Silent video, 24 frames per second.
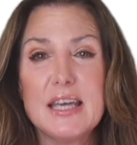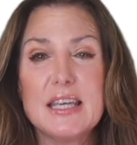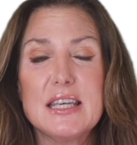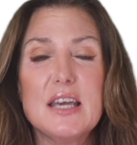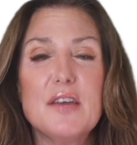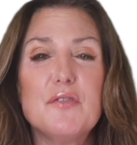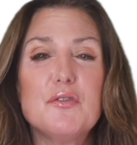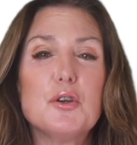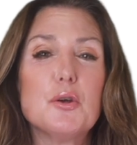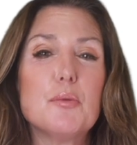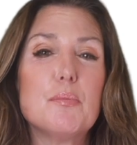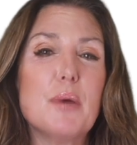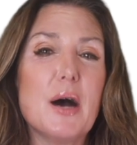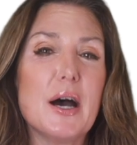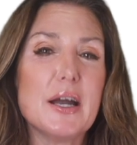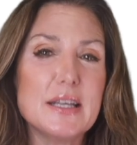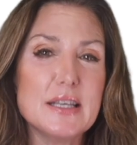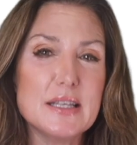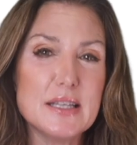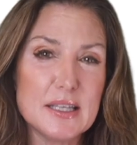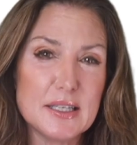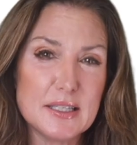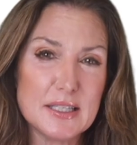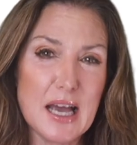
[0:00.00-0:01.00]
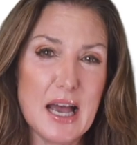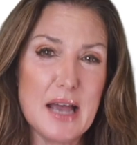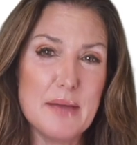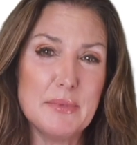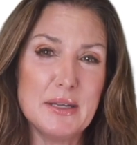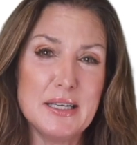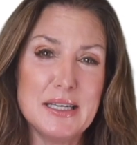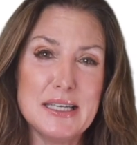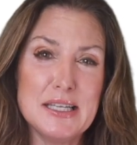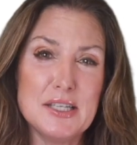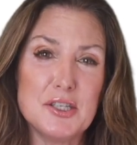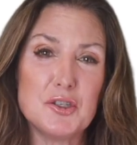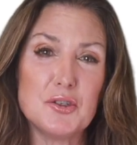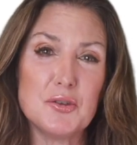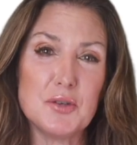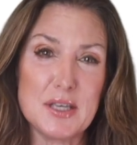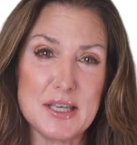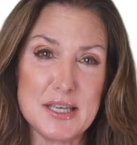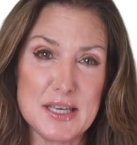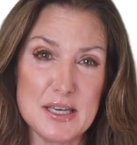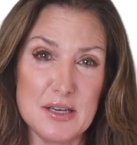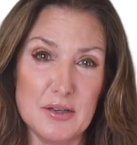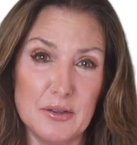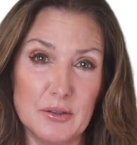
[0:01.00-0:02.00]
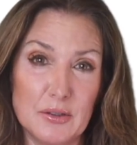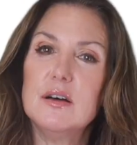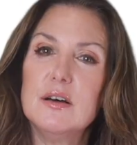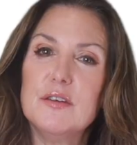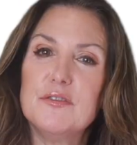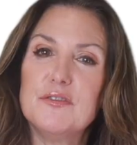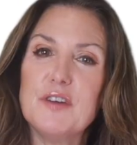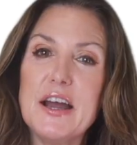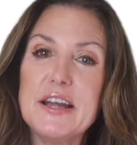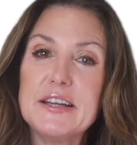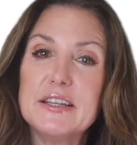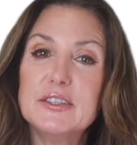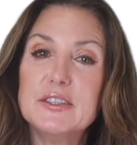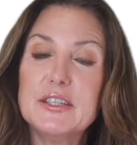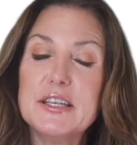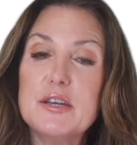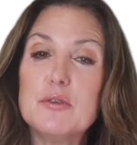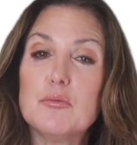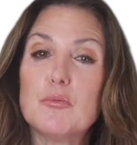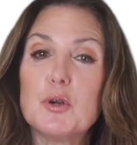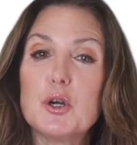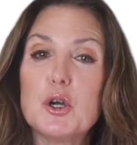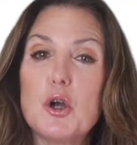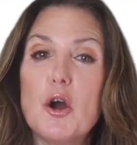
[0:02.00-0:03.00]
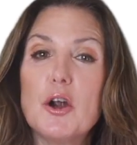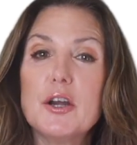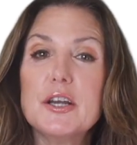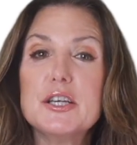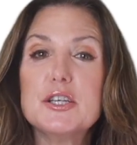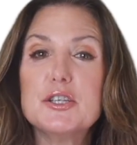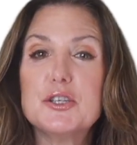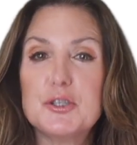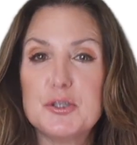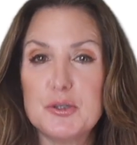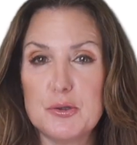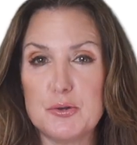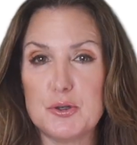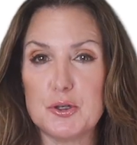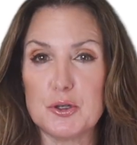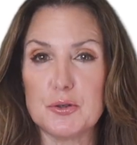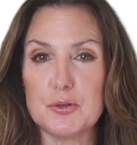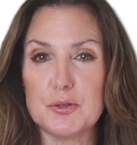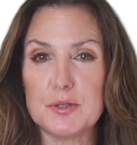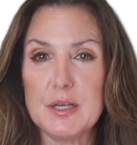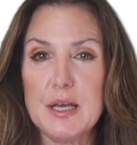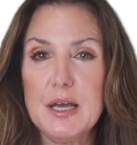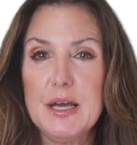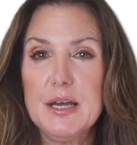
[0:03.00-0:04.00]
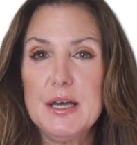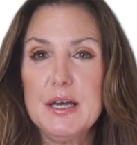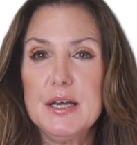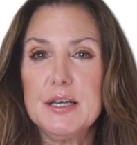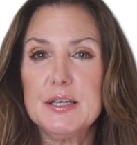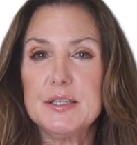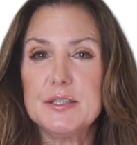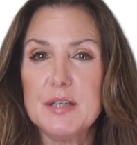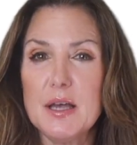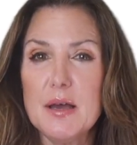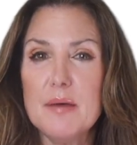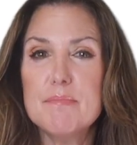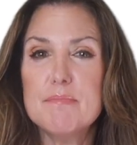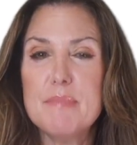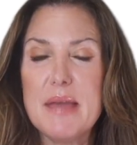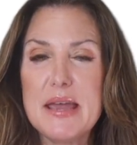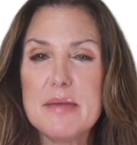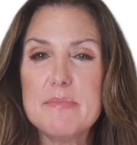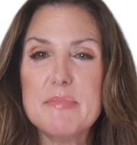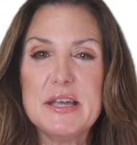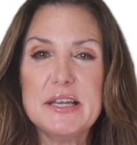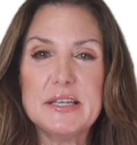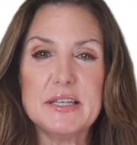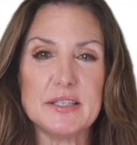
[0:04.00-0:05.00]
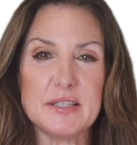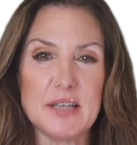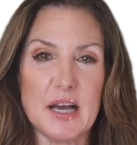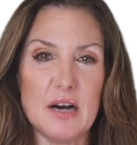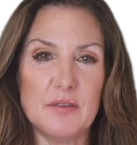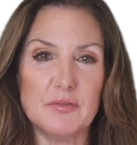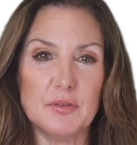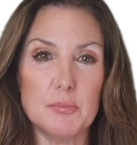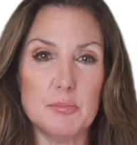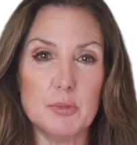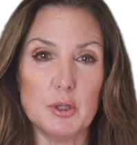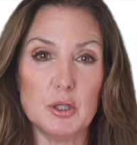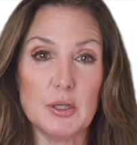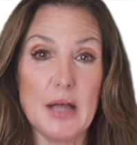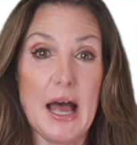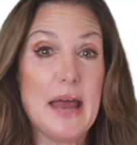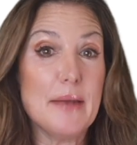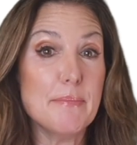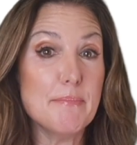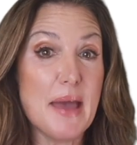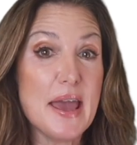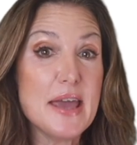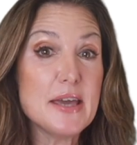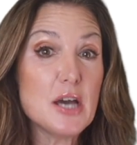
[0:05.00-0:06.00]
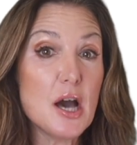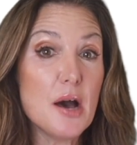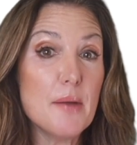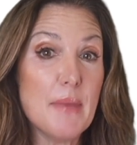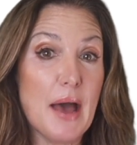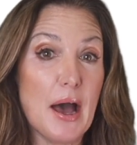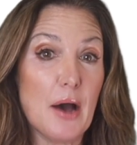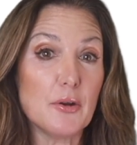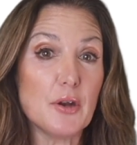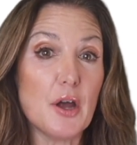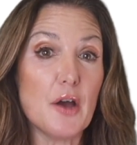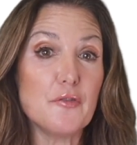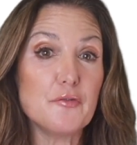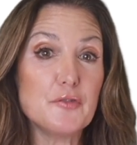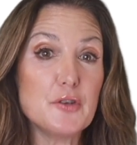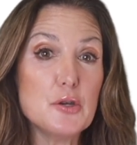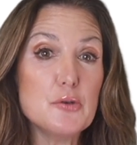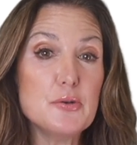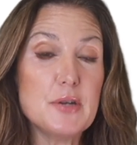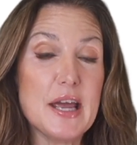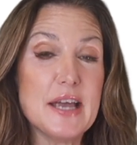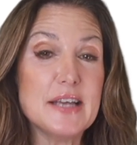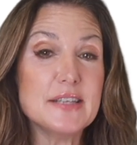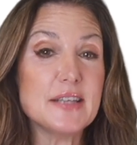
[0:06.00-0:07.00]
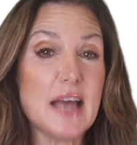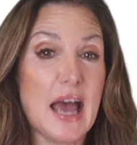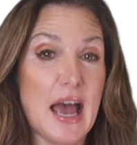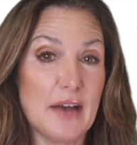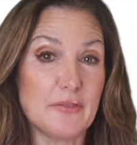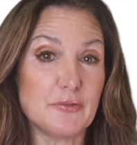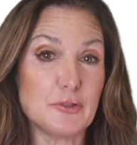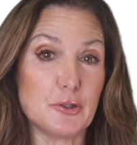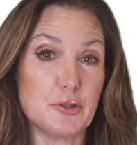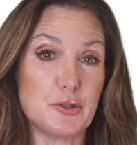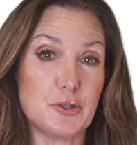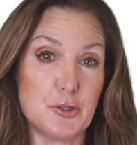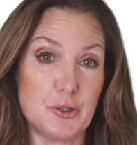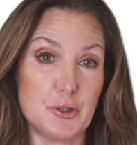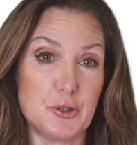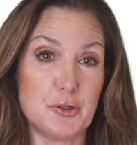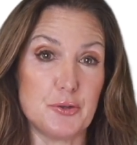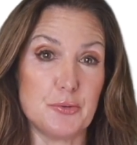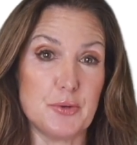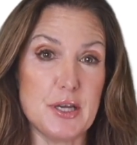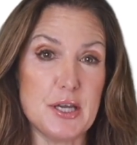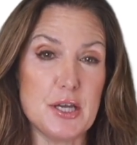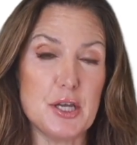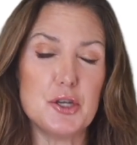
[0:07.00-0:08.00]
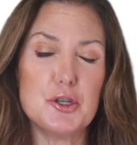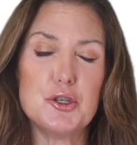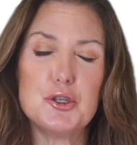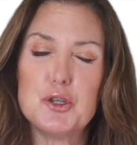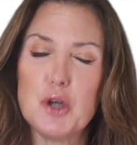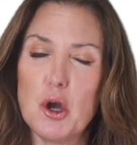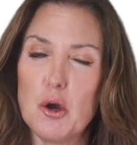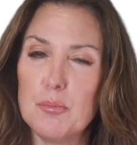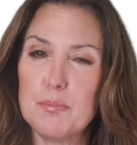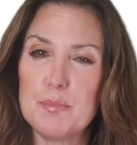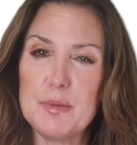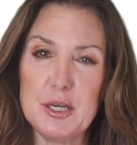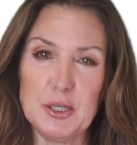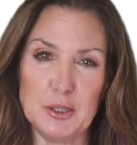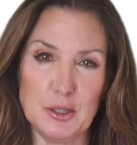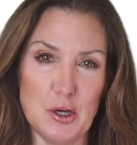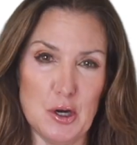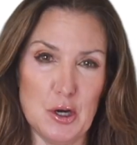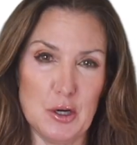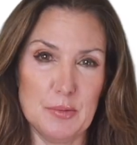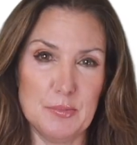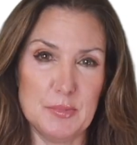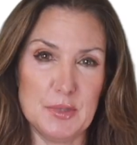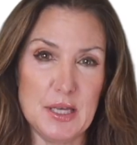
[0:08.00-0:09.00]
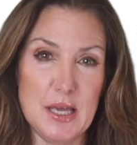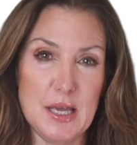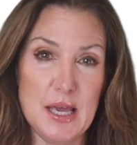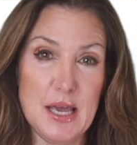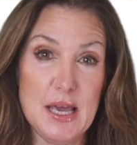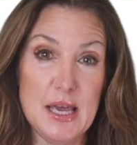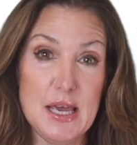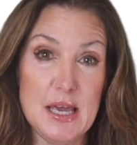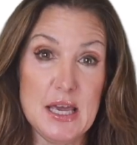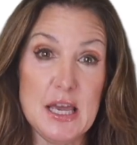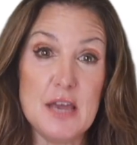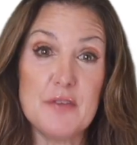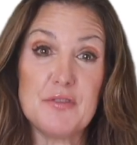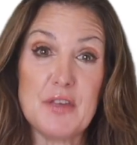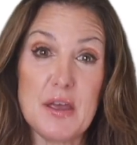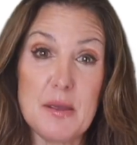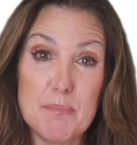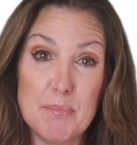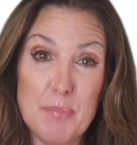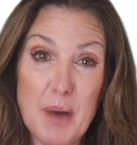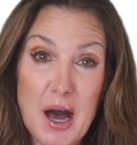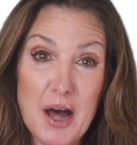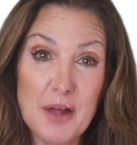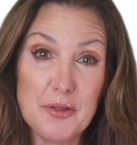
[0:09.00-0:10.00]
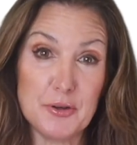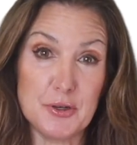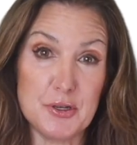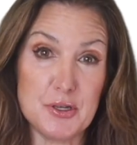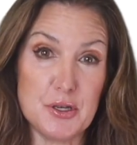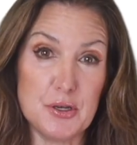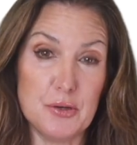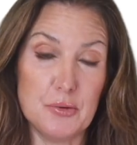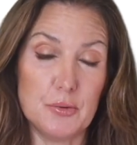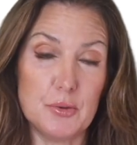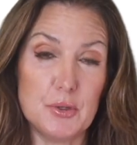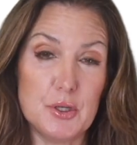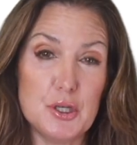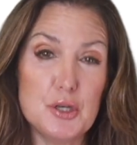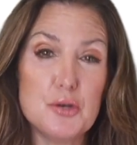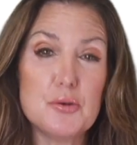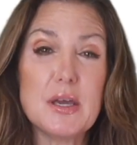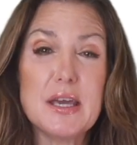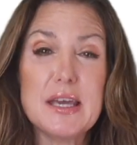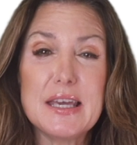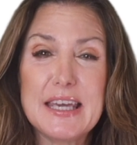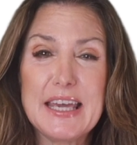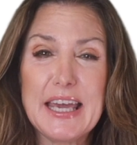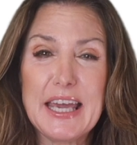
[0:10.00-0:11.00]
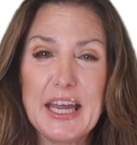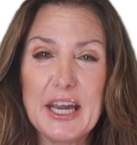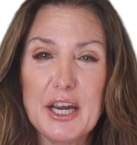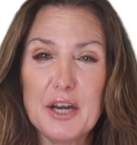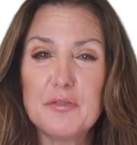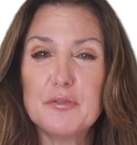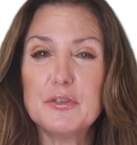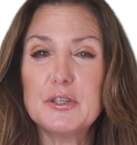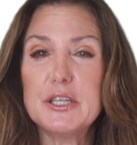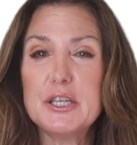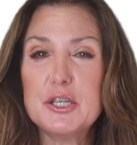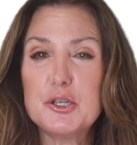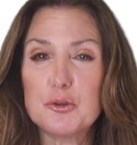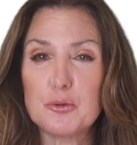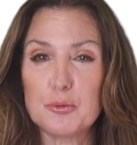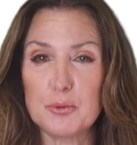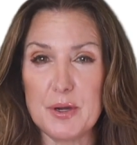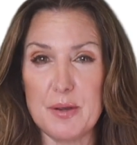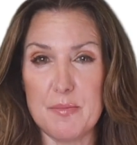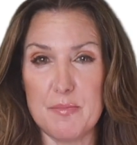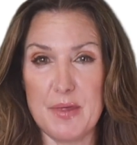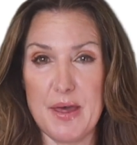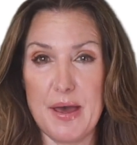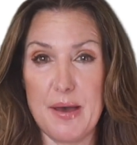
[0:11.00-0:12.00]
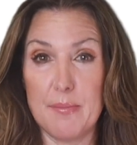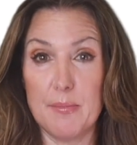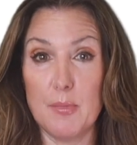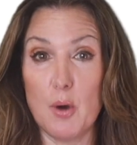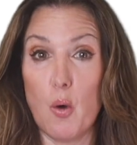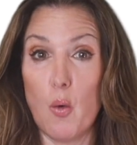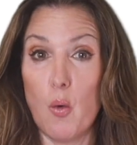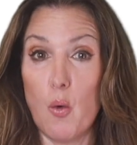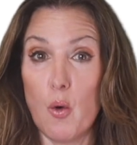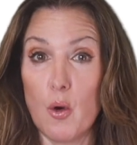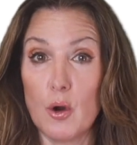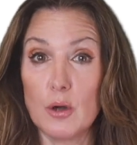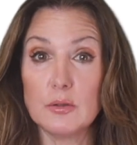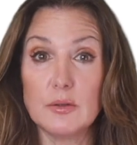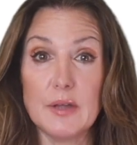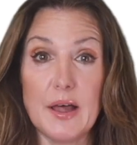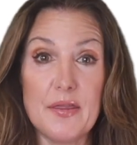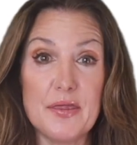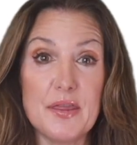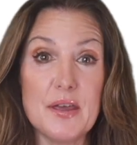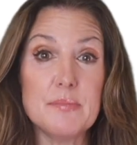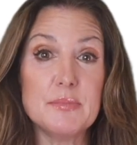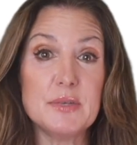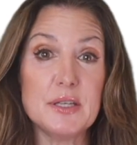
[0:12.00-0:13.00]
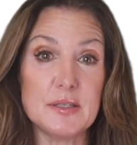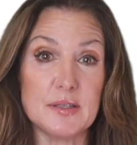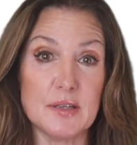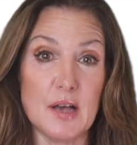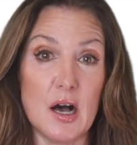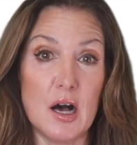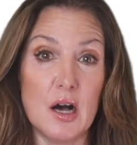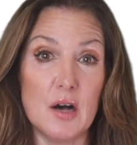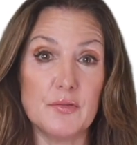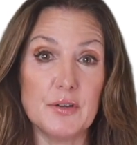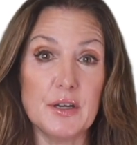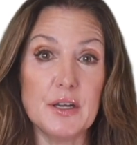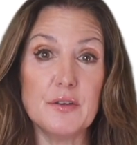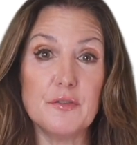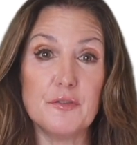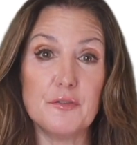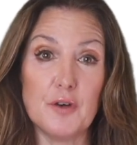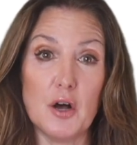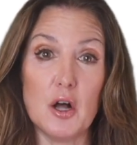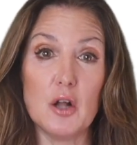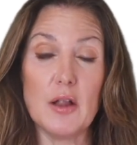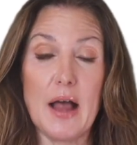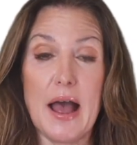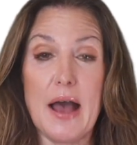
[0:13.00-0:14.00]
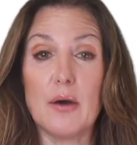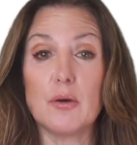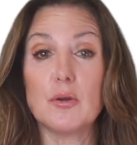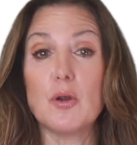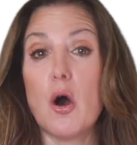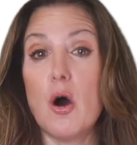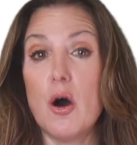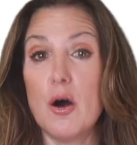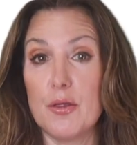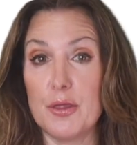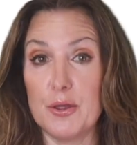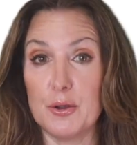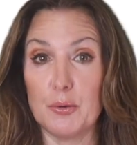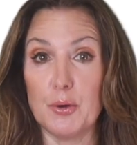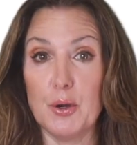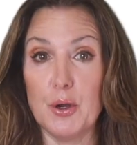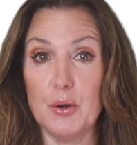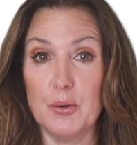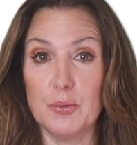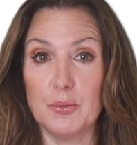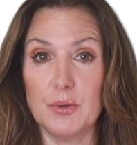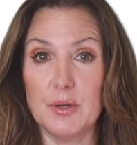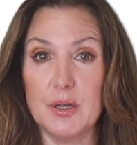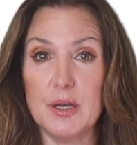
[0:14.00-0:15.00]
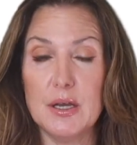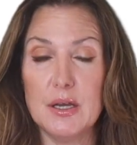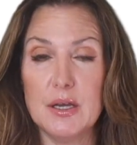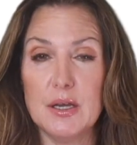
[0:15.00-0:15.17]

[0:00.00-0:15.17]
Give your body the time it needs to heal. Finally, regarding sutures, some may be dissolvable and may come out a few days after surgery. Don't be alarmed. If they bother you, you can carefully trim them or let them dissolve and fall out on their own.